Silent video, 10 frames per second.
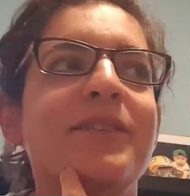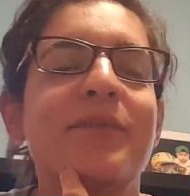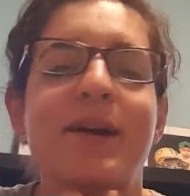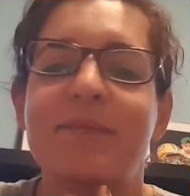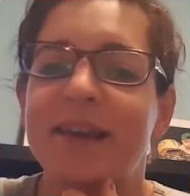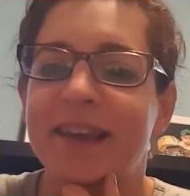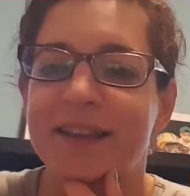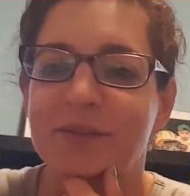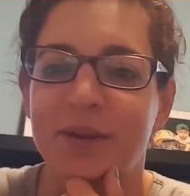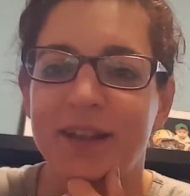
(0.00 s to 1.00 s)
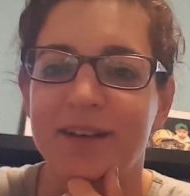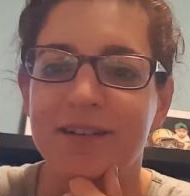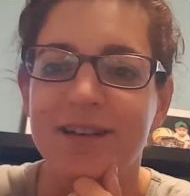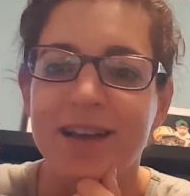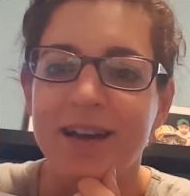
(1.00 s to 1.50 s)
when my kids were
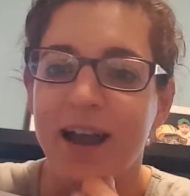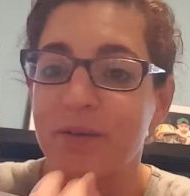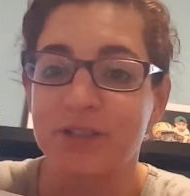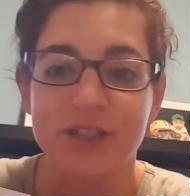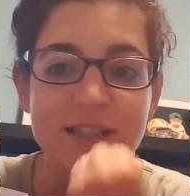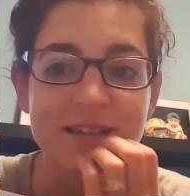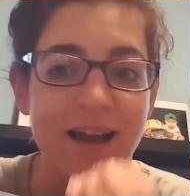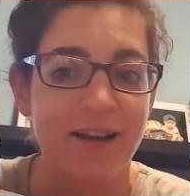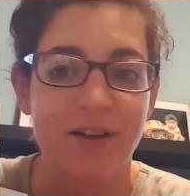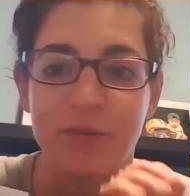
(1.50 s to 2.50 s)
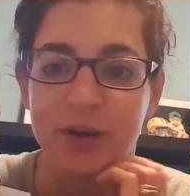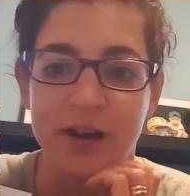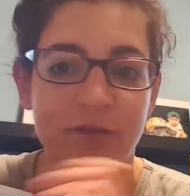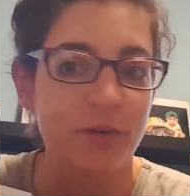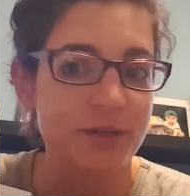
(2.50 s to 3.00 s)
little. I would just snack on
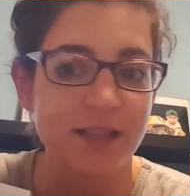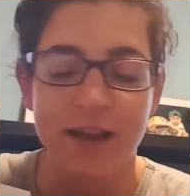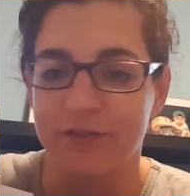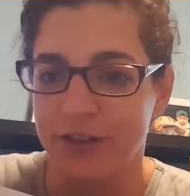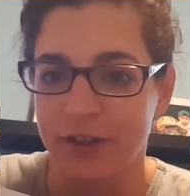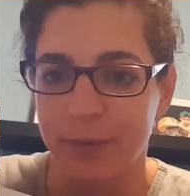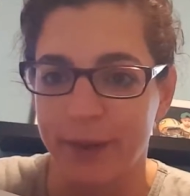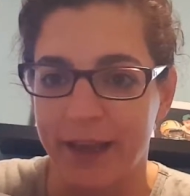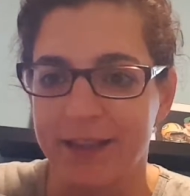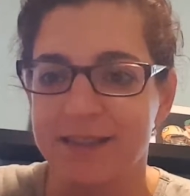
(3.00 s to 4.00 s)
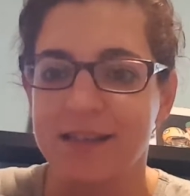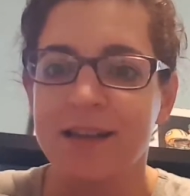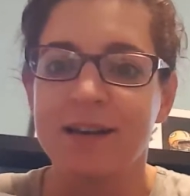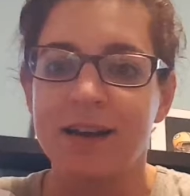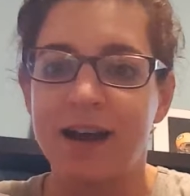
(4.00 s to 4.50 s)
whatever was left on their plates.
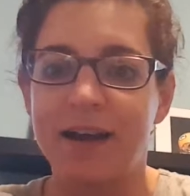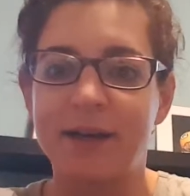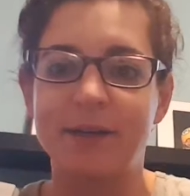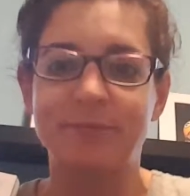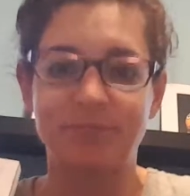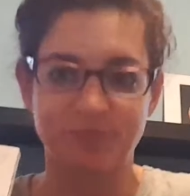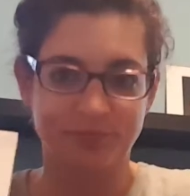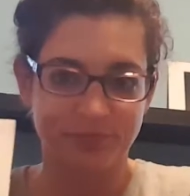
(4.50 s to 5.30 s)
I